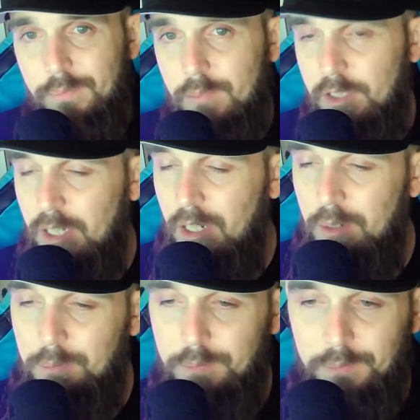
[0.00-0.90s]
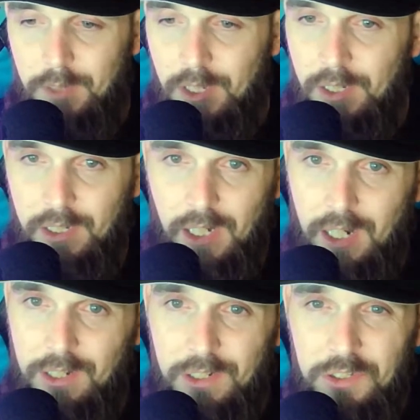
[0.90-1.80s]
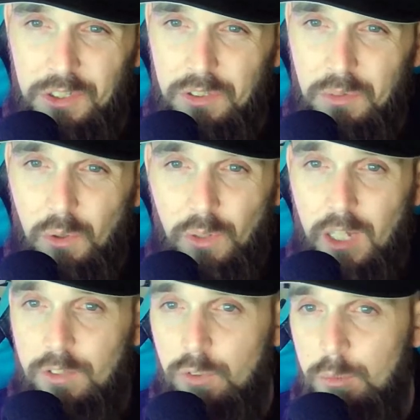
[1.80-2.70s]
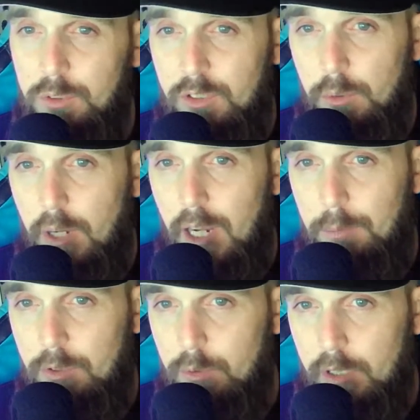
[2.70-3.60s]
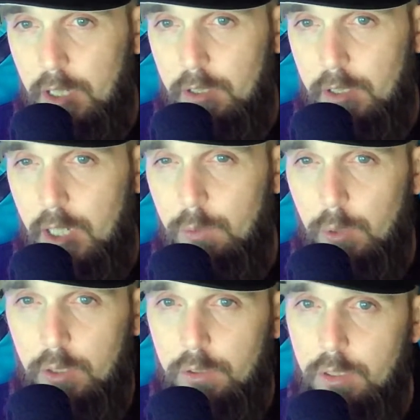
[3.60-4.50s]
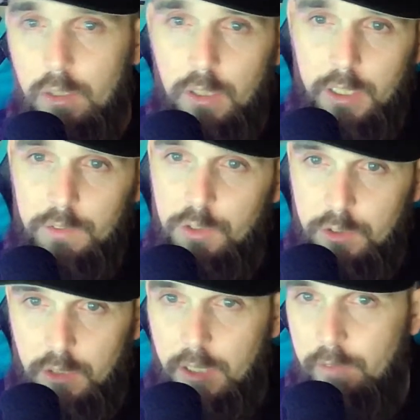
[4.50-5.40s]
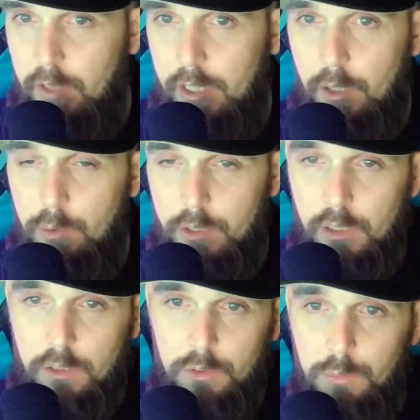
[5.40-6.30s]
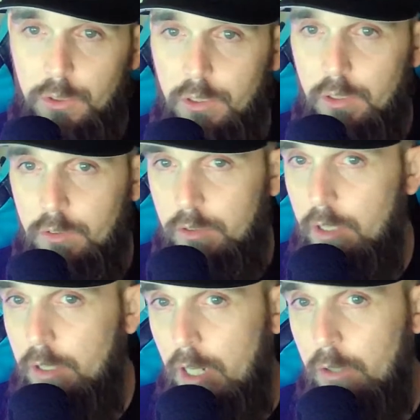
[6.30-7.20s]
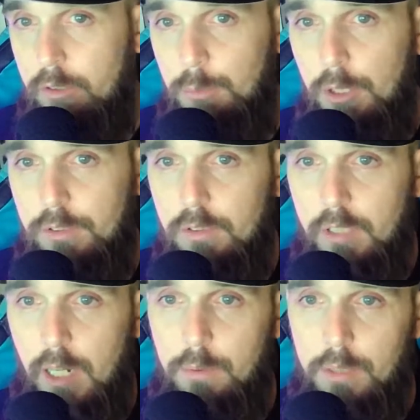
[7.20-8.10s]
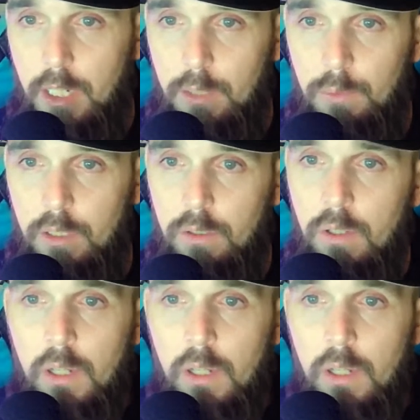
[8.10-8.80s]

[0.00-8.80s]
Same thing, kind of. You just hold on to him and see what happens with Kenneth Gainwell. Just like Flacco with Hurts, but instead now it's Boston Scott with Gainwell.